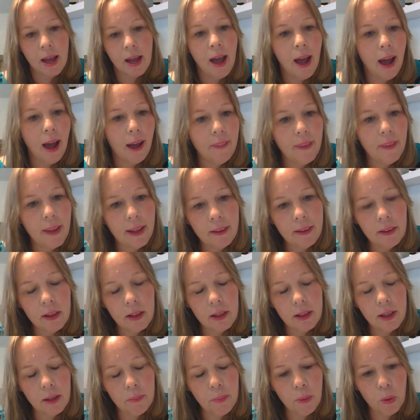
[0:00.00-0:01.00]
And then
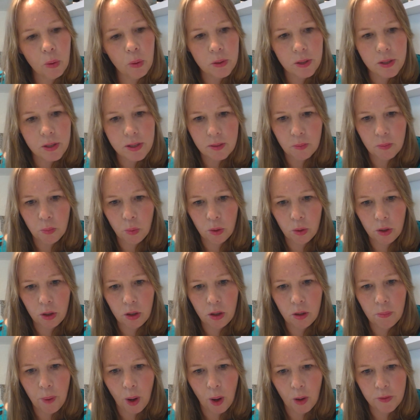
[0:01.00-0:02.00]
the importance in what you
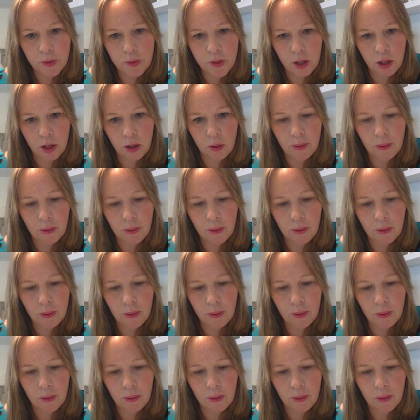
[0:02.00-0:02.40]
both do